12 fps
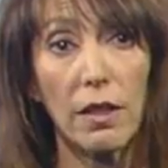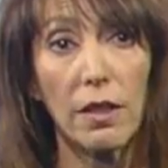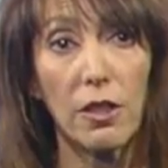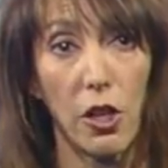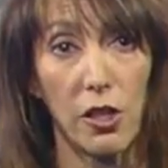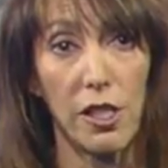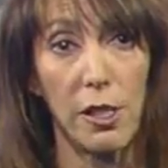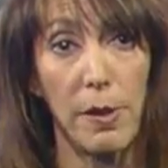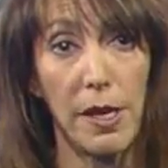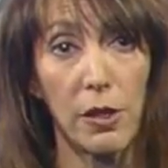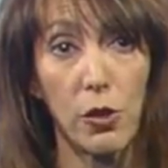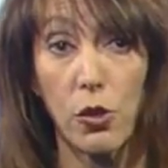Darcy
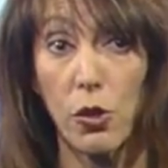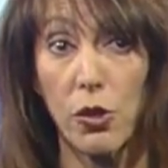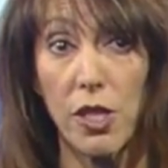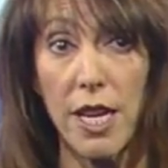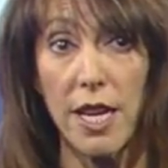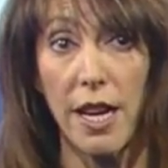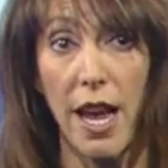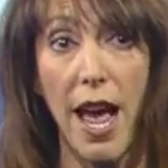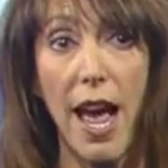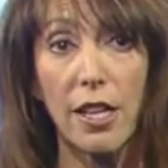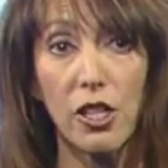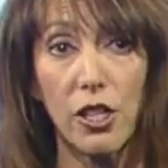Spears, 13
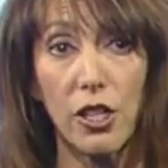Action